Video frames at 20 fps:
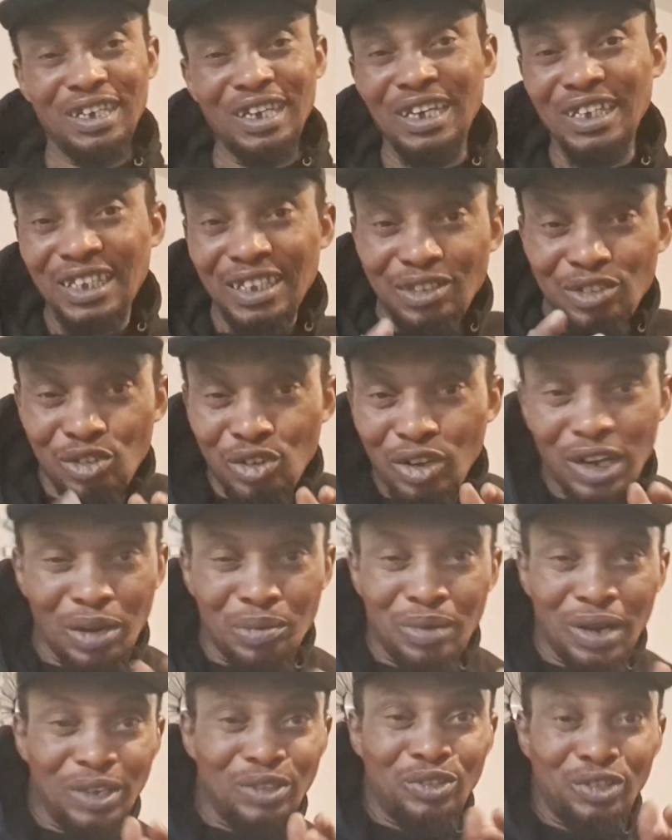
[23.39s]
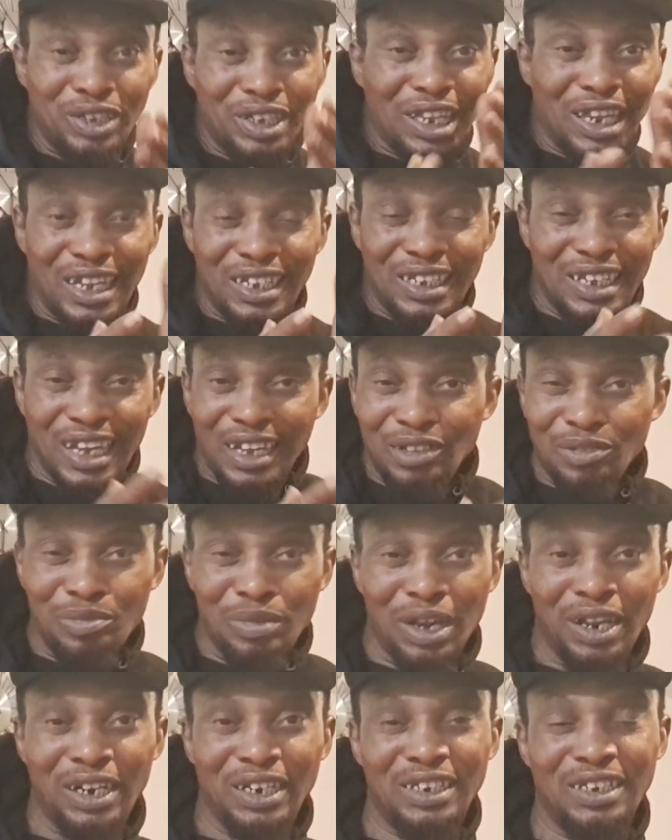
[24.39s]
it is not about just let's get
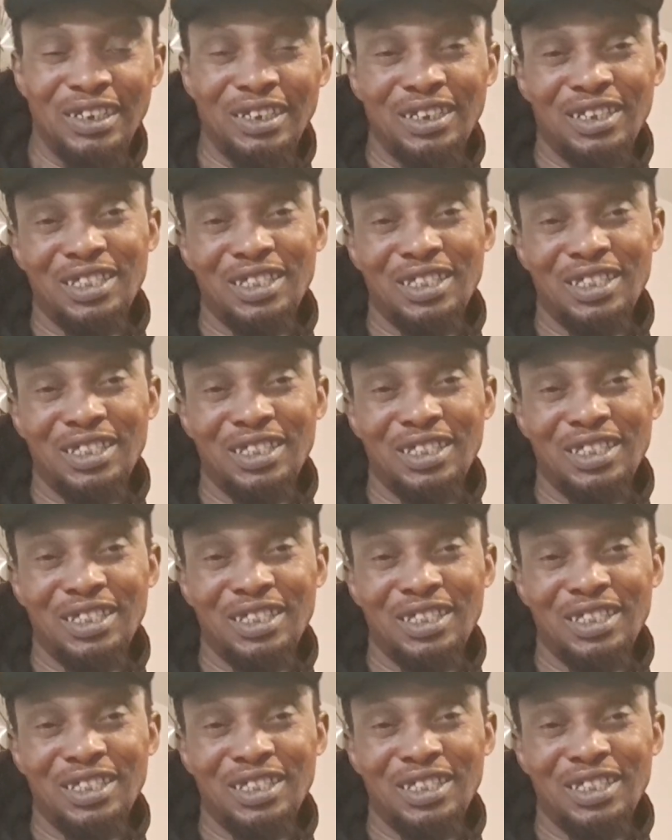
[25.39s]
married.